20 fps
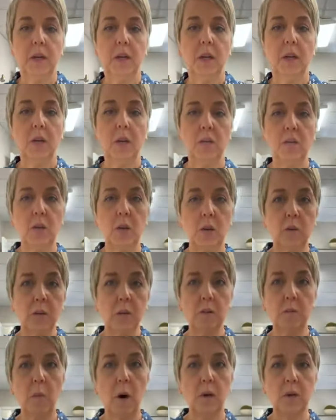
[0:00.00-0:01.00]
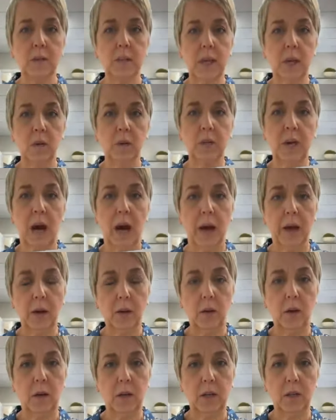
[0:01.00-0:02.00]
you know, you have to use small scale
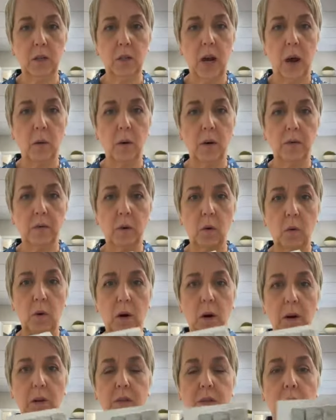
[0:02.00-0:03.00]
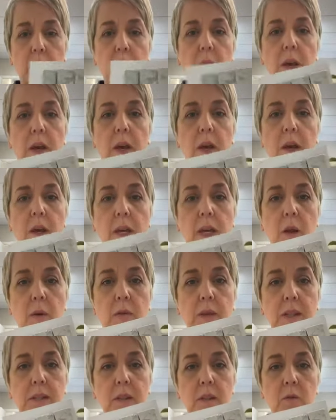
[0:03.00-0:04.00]
tile on a shower floor. So, you
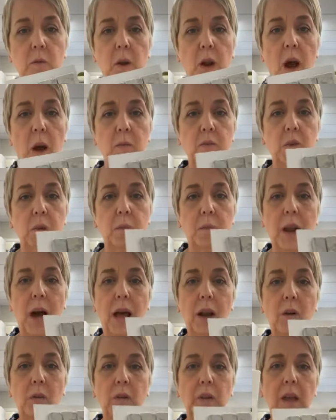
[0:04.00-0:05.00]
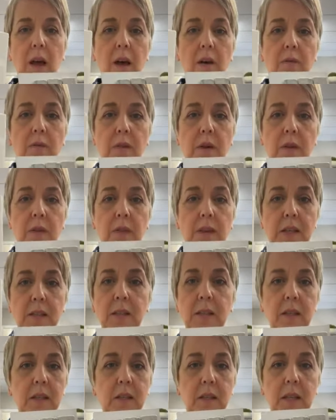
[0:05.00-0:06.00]
know, this is one option, but I don't love
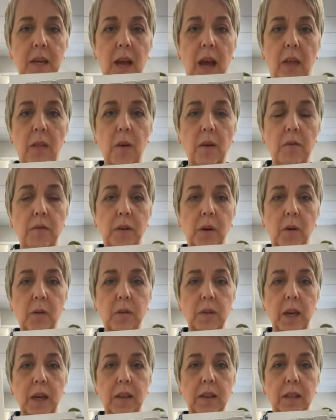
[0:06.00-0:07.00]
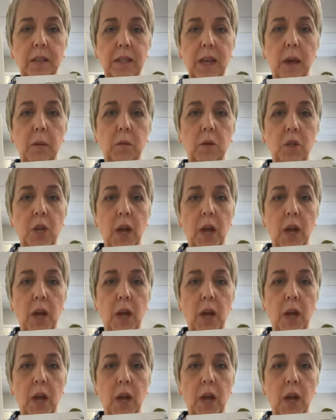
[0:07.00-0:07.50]
this and this together. It feels like the same